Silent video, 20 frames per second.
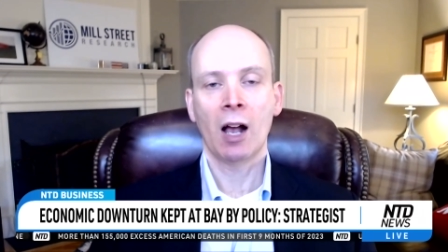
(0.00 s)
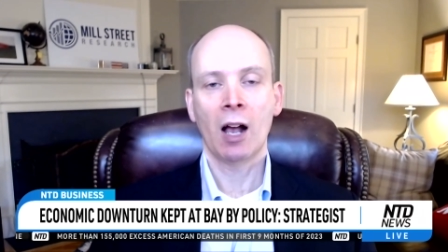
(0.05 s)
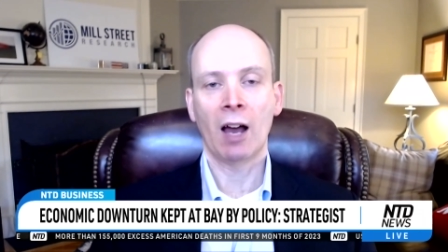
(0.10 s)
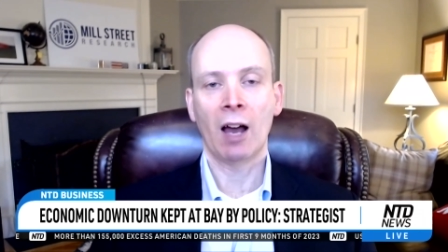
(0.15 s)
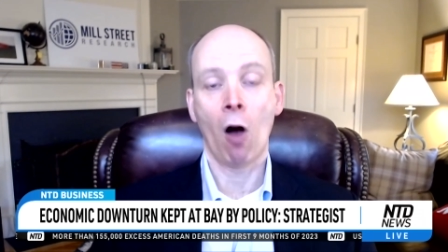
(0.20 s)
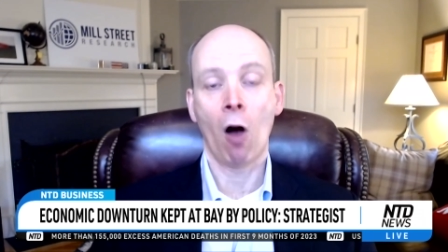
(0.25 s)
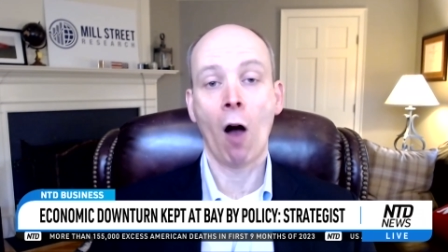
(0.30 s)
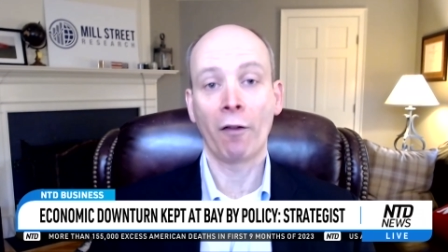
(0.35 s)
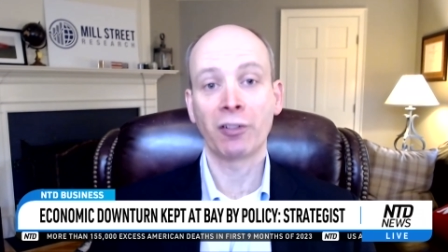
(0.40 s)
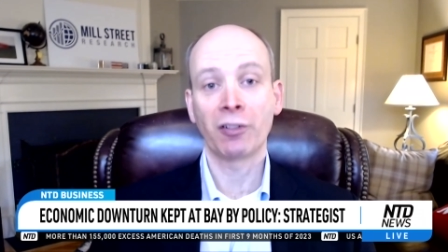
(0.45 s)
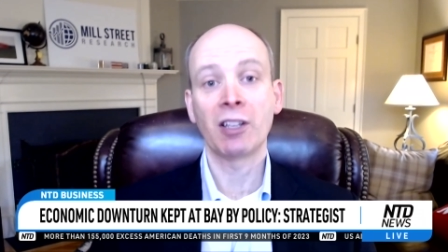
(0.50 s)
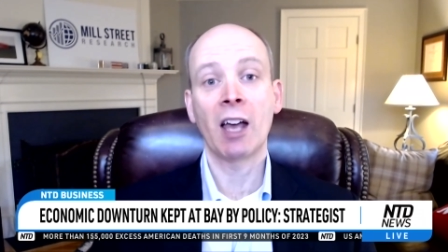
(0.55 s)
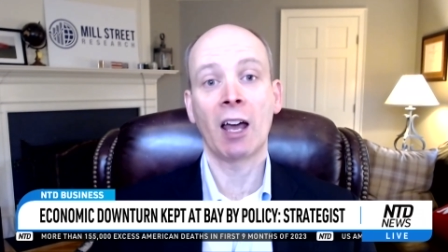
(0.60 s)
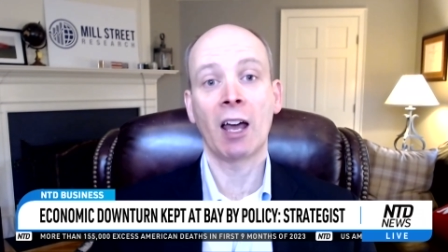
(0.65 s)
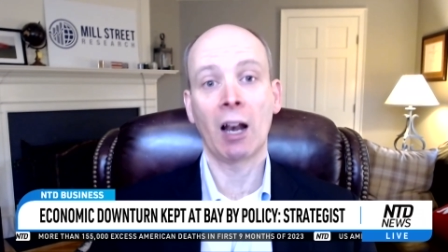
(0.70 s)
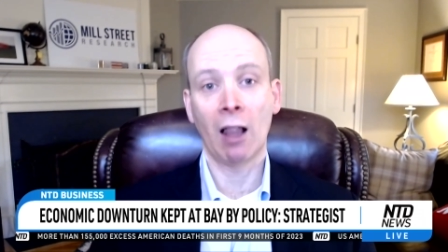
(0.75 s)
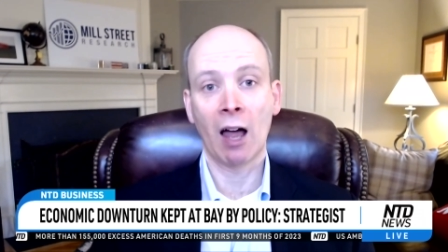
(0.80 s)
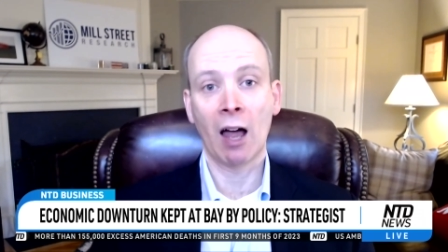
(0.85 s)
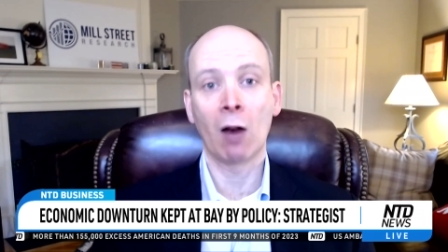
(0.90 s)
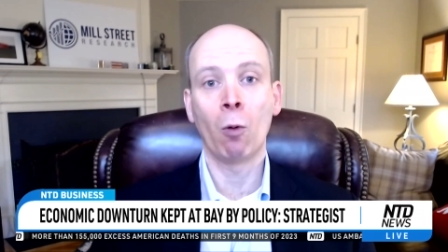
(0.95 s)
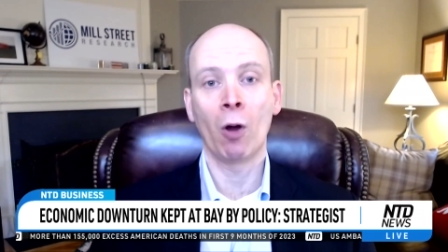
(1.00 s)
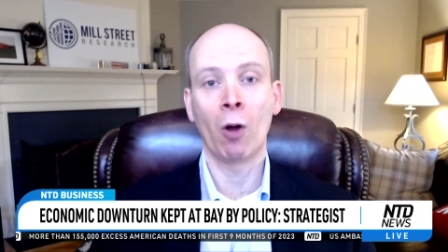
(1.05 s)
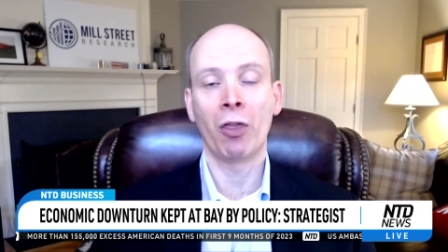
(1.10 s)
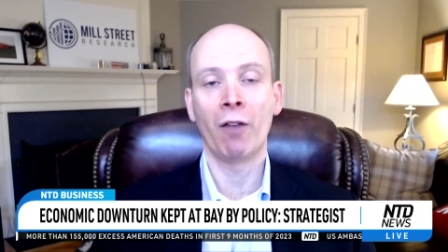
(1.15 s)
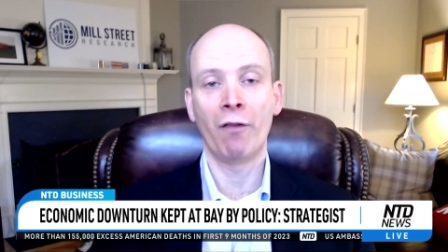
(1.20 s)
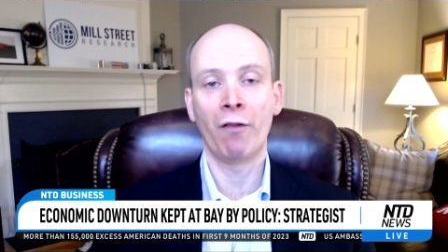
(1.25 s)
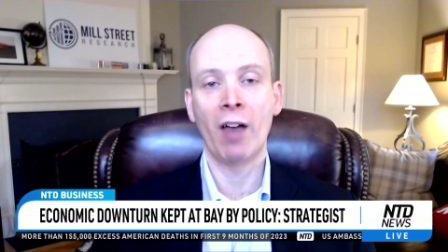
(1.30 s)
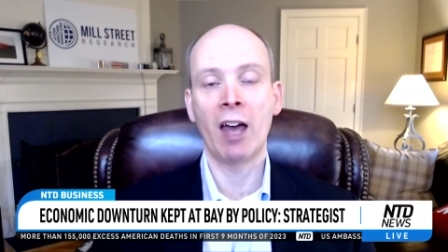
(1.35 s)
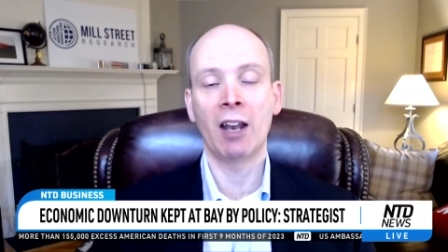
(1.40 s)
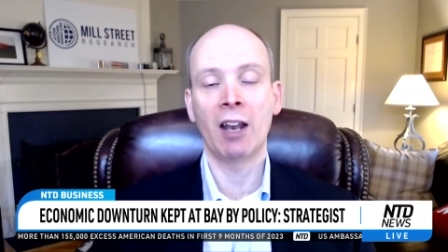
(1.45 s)
kind of offset a lot of
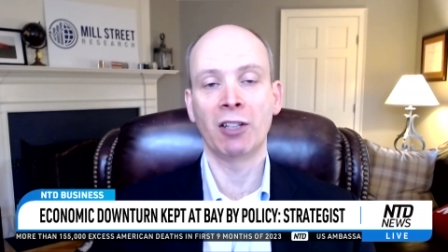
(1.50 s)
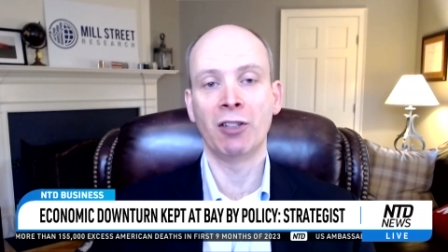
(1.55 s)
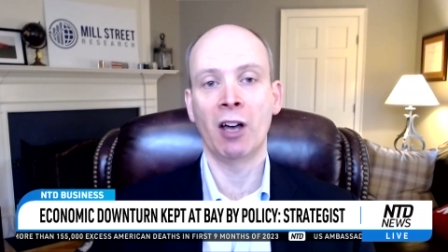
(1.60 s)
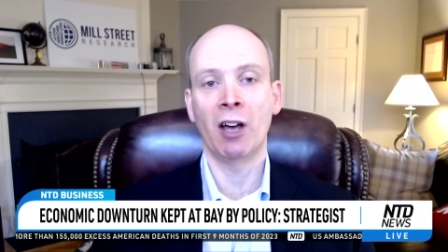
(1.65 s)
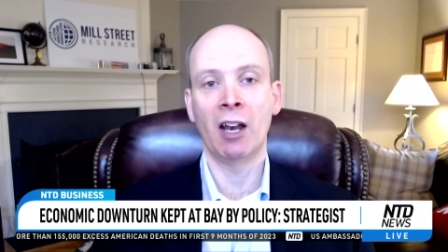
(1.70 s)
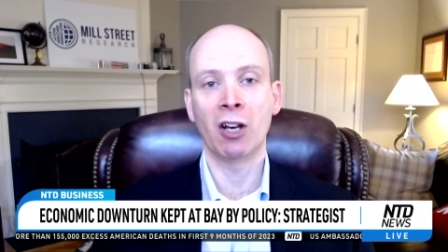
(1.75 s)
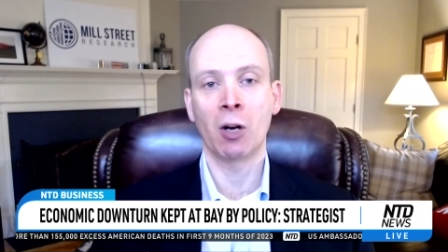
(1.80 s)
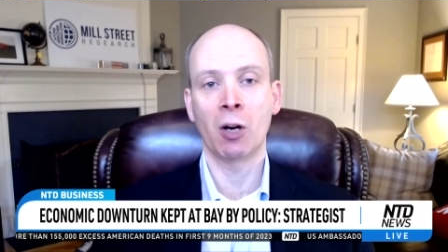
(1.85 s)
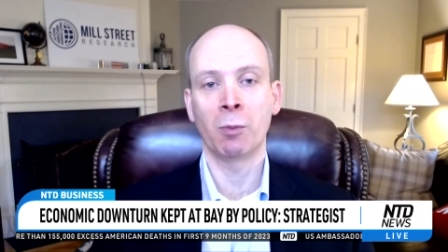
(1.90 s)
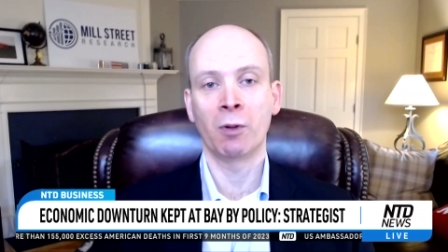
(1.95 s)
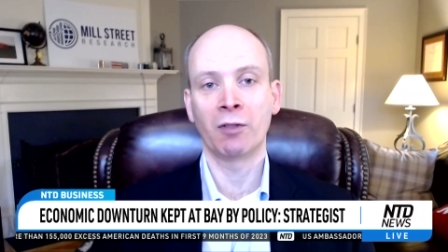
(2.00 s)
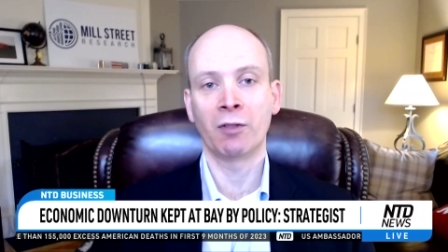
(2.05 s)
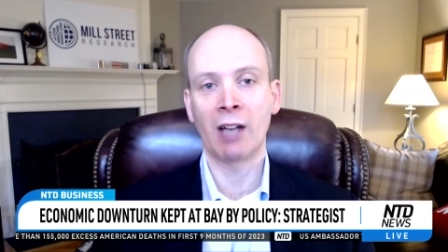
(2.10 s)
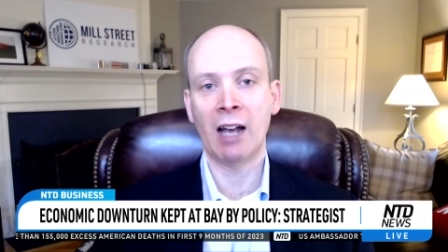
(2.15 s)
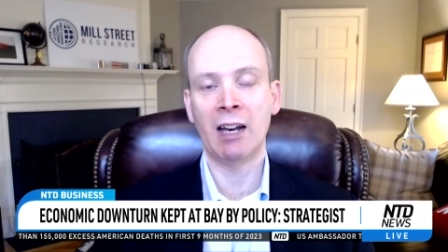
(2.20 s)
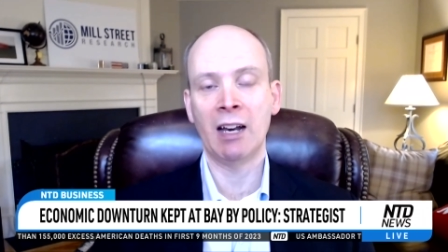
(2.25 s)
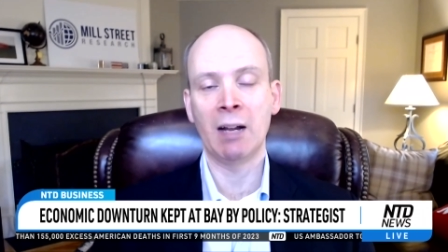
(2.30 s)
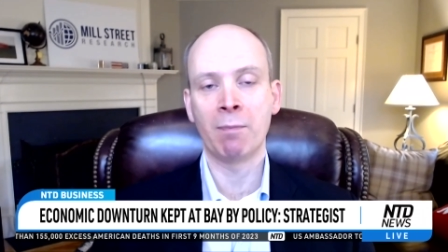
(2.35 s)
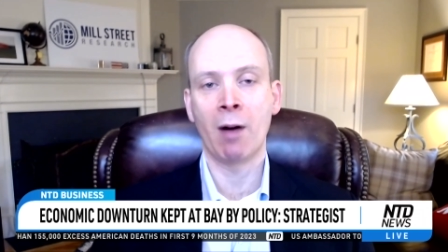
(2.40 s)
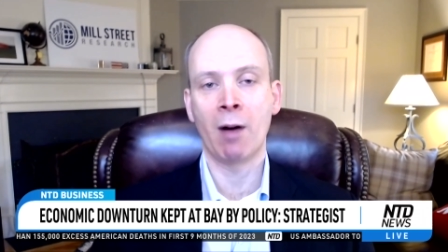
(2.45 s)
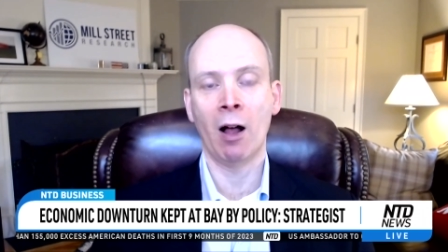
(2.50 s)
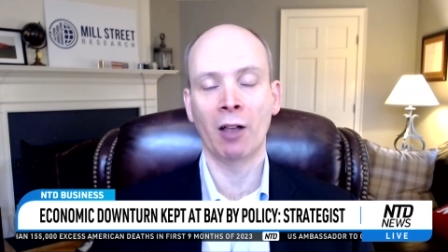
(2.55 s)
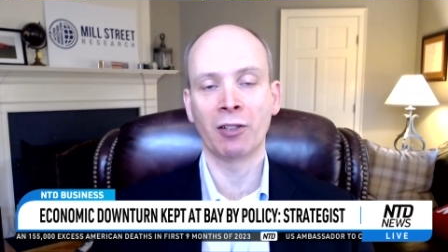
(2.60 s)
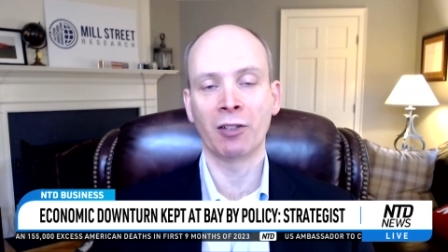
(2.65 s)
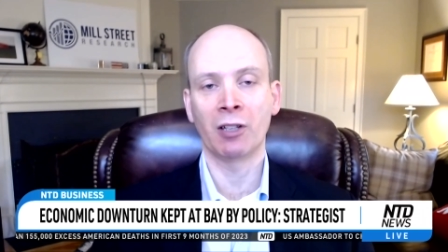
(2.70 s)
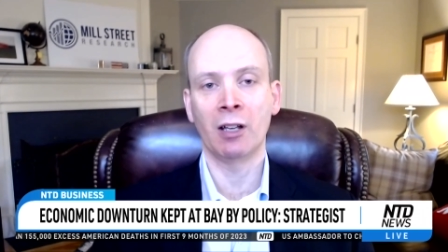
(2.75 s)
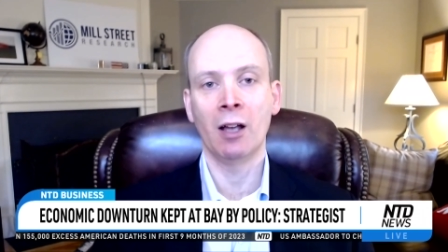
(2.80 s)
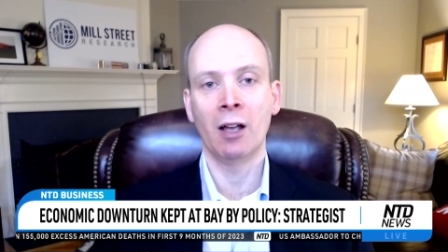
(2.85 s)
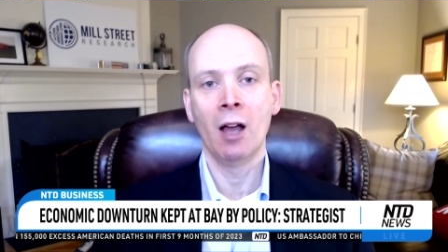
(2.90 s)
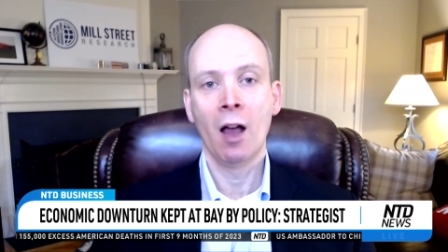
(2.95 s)
what the Fed has done in terms of tightening
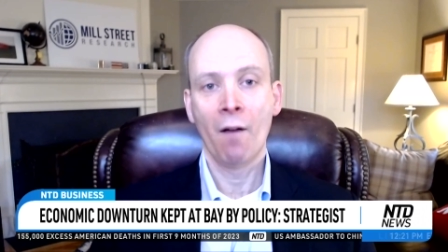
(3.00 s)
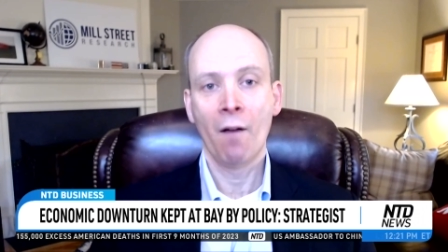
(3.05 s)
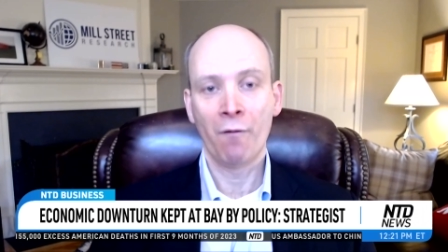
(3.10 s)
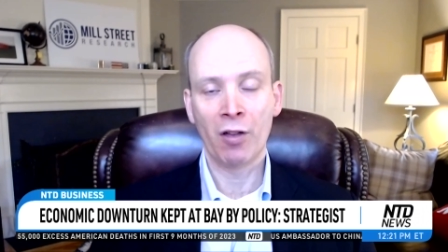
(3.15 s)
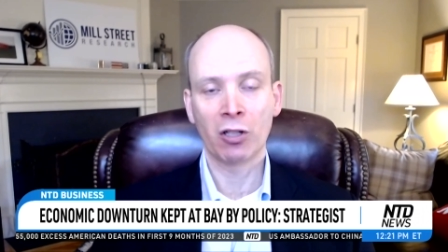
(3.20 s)
policy.